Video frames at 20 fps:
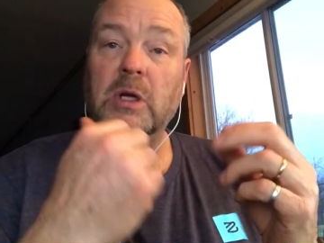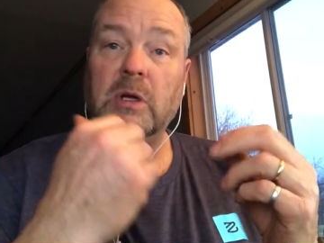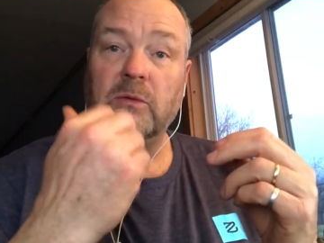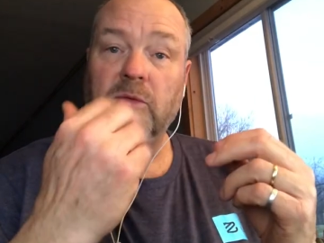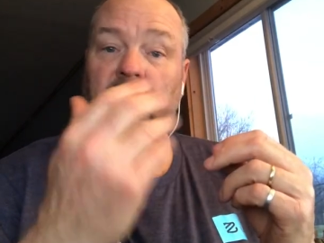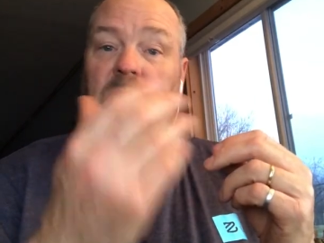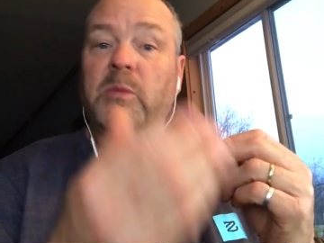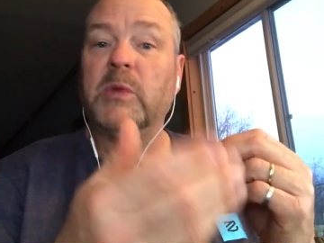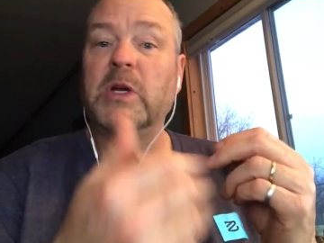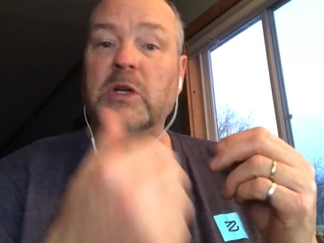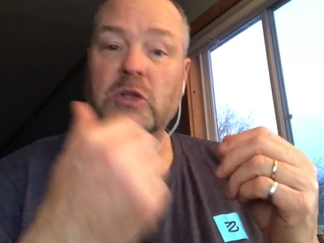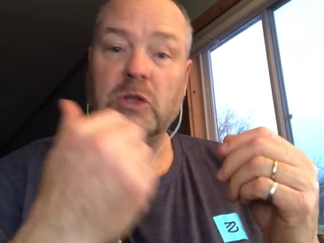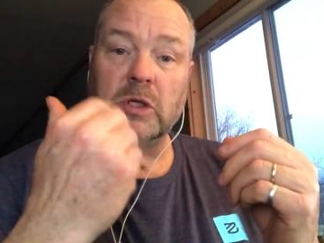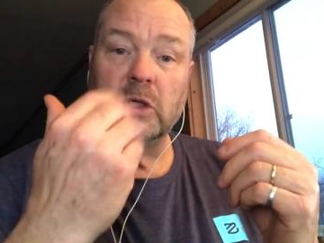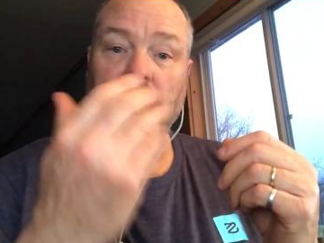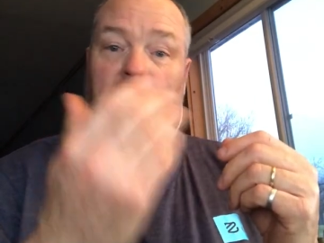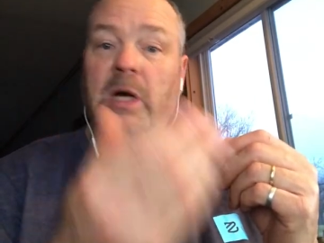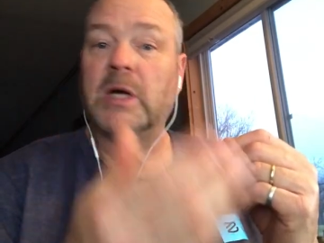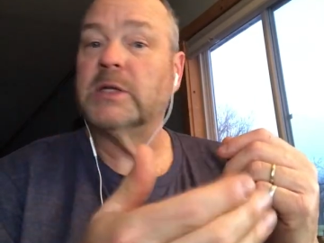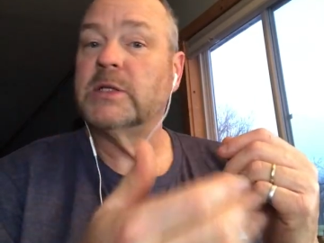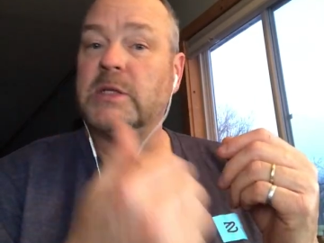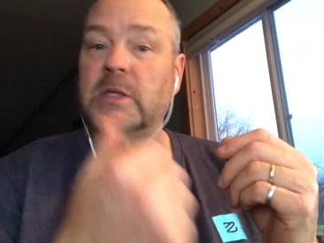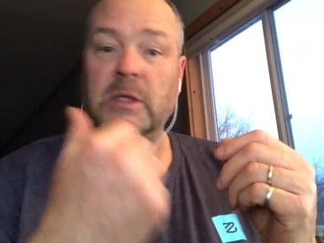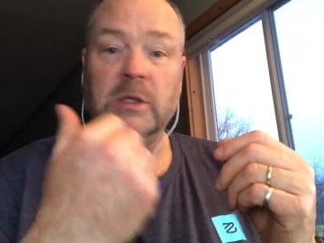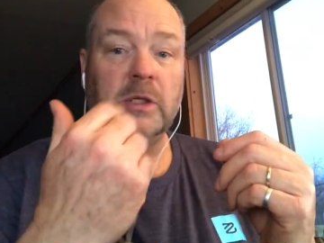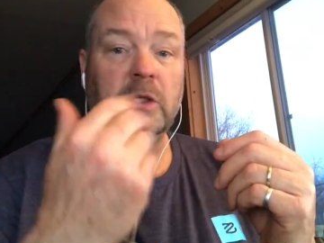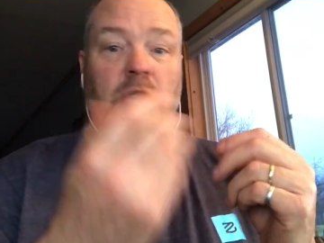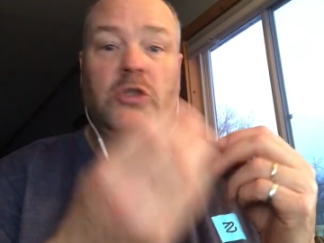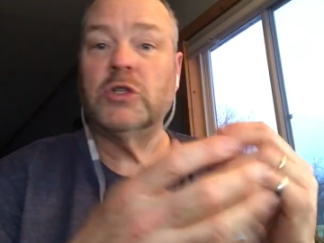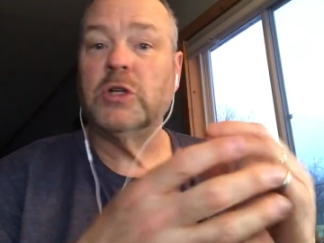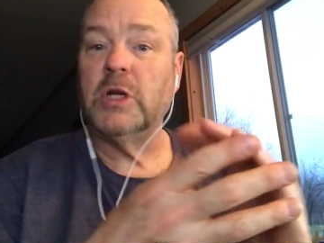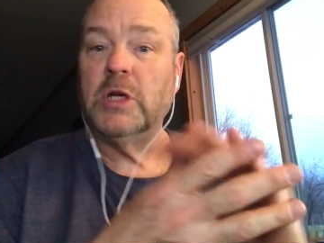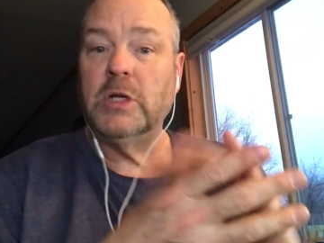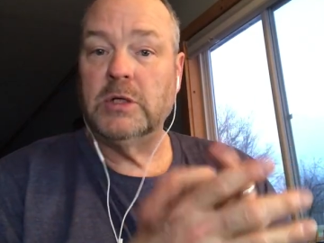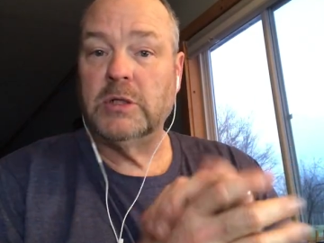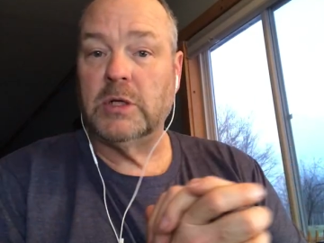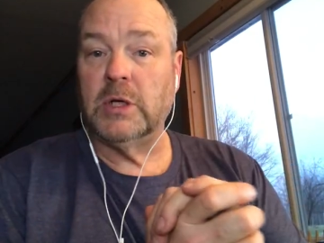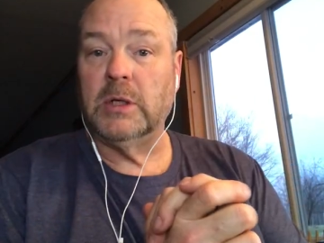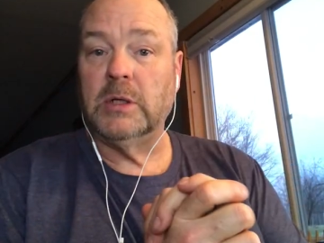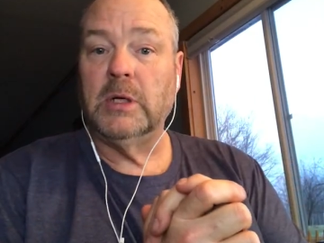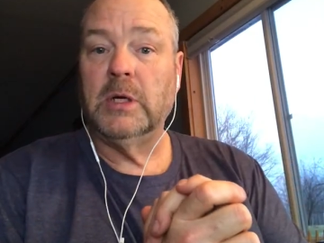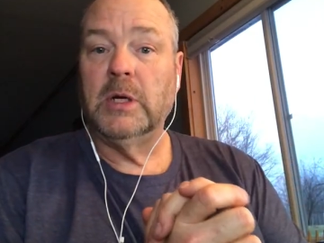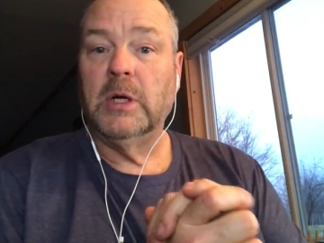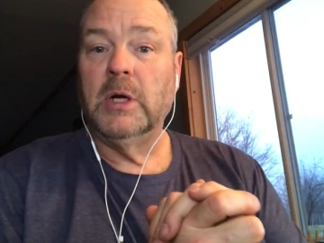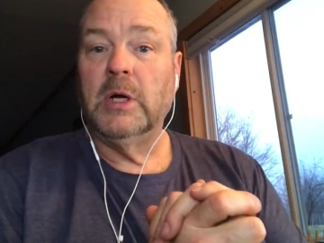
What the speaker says: information, constantly changing